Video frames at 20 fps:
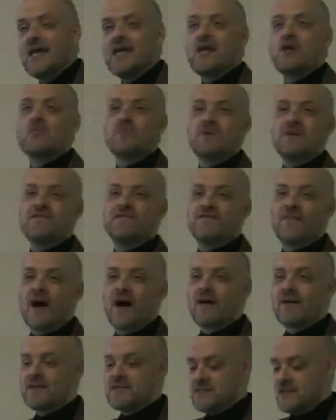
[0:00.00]
it would be
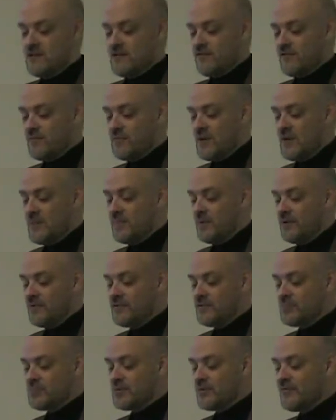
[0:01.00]
far easier for people
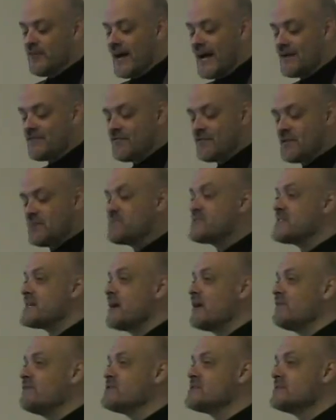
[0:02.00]
to provide for
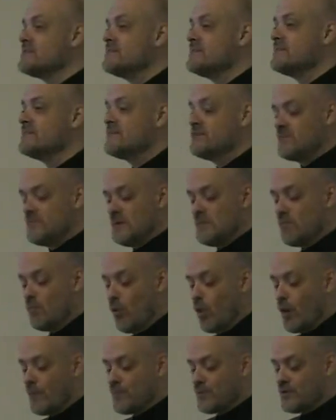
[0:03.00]
themselves to be
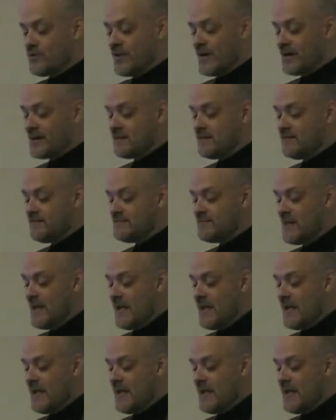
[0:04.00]
more productive,